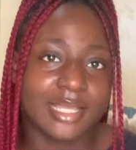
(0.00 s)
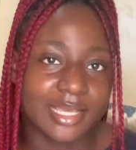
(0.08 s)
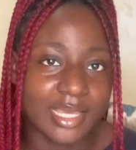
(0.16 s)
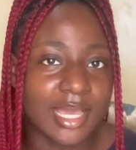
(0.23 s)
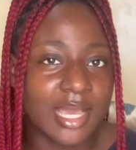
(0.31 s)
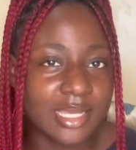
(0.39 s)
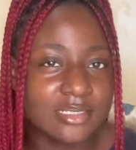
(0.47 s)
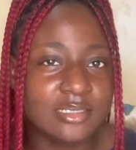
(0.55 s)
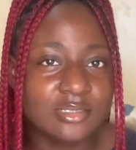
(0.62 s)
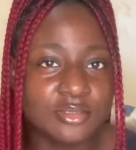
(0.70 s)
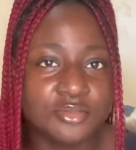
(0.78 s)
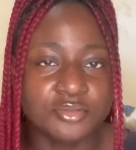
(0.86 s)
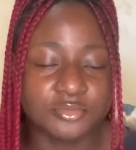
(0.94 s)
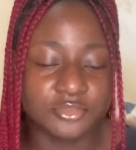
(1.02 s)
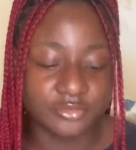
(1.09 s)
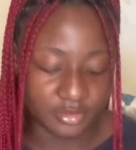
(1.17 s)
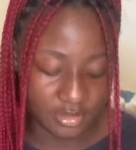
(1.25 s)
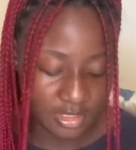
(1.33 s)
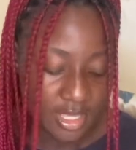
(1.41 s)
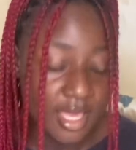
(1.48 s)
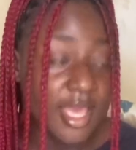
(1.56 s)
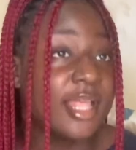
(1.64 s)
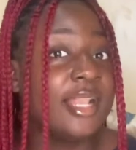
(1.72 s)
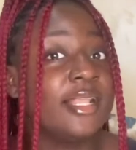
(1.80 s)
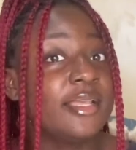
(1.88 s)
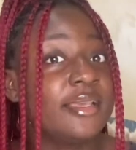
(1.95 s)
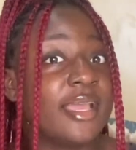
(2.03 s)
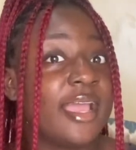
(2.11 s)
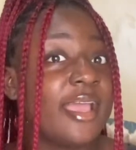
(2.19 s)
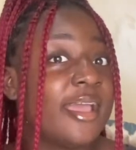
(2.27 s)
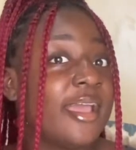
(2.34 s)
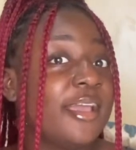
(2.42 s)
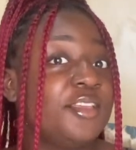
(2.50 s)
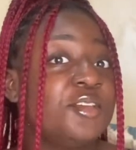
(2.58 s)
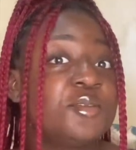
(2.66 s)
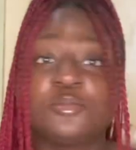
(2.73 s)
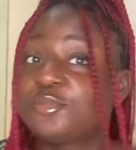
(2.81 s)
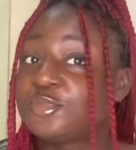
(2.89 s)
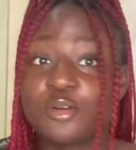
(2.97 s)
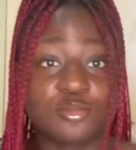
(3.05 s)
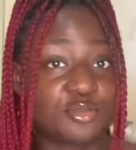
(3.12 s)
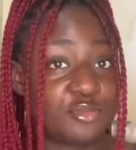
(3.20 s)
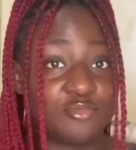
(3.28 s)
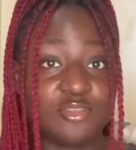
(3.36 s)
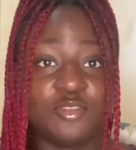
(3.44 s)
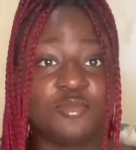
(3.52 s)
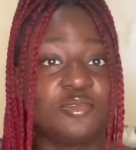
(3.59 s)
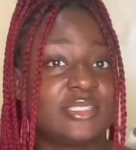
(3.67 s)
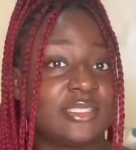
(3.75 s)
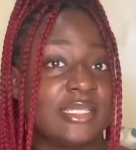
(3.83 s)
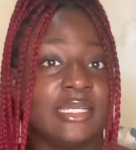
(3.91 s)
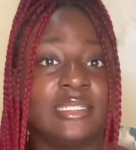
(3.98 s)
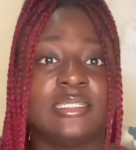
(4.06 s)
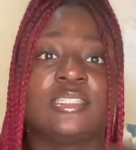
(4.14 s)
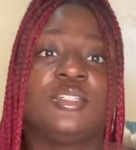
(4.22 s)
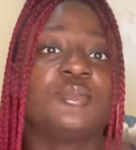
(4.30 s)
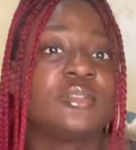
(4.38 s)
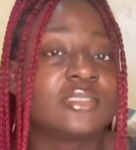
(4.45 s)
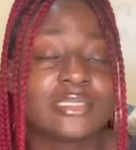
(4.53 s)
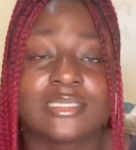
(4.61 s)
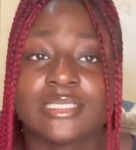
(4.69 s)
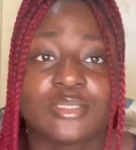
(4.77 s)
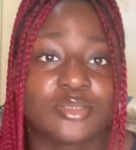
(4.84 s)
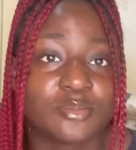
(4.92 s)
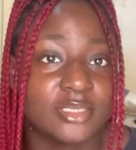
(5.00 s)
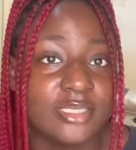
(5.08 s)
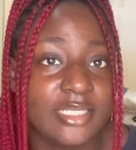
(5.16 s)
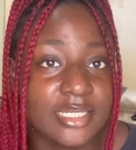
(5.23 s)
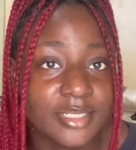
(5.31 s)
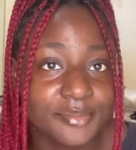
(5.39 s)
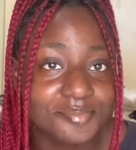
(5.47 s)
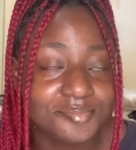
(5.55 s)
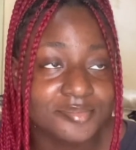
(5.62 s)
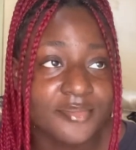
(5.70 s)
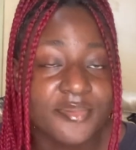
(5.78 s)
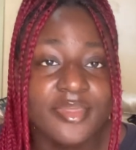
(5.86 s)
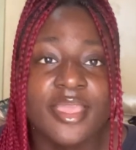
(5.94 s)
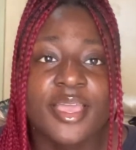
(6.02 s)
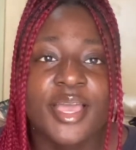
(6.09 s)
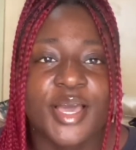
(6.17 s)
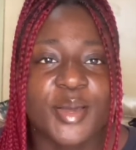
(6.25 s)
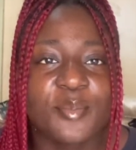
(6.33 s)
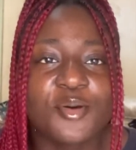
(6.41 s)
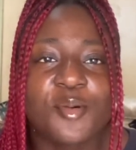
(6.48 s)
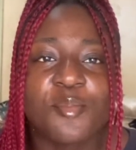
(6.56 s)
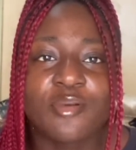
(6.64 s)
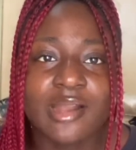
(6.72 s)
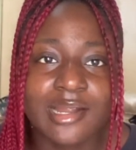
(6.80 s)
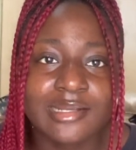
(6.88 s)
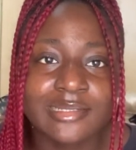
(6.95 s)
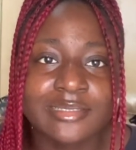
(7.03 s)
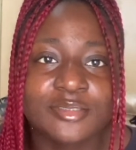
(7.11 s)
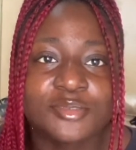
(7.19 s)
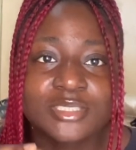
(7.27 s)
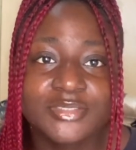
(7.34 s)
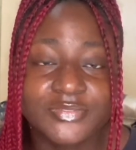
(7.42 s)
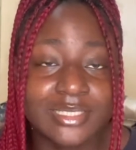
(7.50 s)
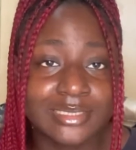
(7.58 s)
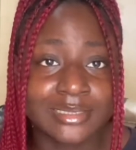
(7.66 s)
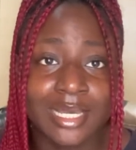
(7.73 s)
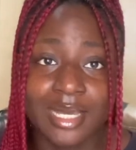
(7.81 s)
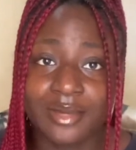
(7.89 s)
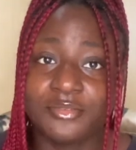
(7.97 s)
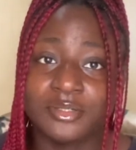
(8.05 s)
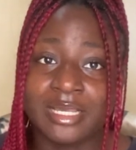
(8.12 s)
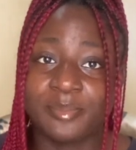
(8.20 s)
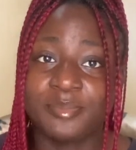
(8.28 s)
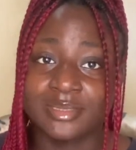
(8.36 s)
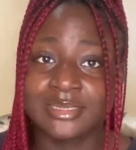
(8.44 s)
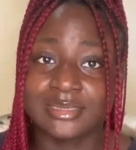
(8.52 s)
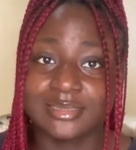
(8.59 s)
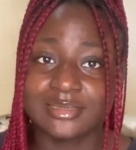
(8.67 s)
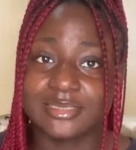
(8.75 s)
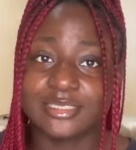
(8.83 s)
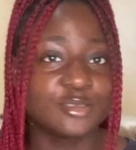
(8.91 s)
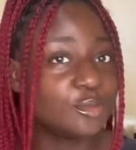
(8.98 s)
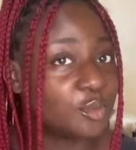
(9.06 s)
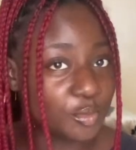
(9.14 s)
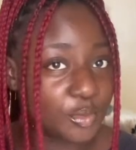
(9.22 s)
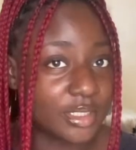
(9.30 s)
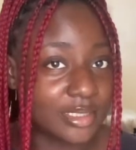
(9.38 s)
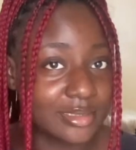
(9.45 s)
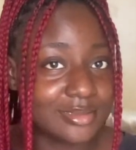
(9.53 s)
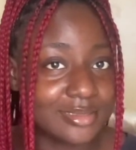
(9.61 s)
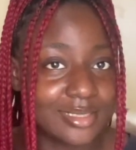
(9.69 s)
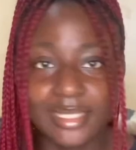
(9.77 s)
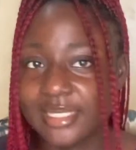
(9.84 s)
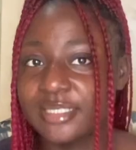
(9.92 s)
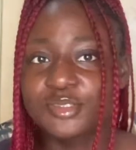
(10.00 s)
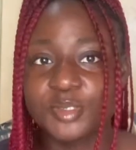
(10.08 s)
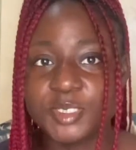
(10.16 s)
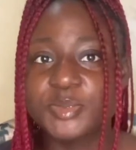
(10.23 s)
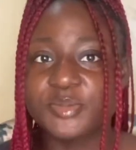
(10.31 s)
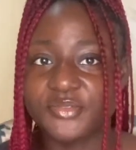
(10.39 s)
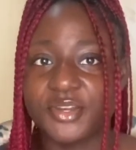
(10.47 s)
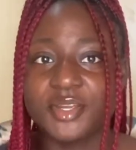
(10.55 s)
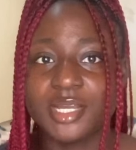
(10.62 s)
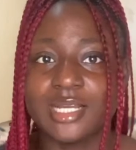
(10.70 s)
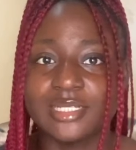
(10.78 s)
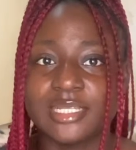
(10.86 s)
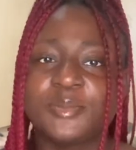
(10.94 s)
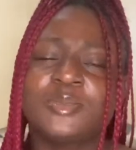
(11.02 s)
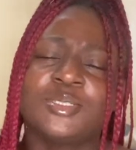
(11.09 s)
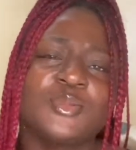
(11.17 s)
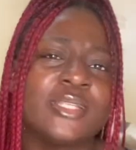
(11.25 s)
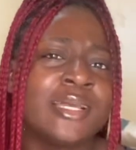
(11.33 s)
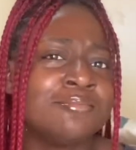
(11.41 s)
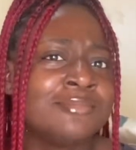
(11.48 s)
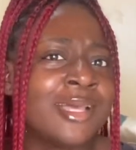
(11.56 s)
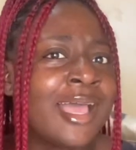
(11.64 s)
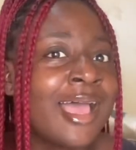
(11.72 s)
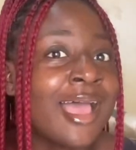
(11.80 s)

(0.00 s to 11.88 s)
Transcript: I actually do move on. Like, you could talk to me, you could say anything you want to say to me, yeah? But bruh, those feelings I have for that person is not going. Like, it's going to be very hard. Except when I'm...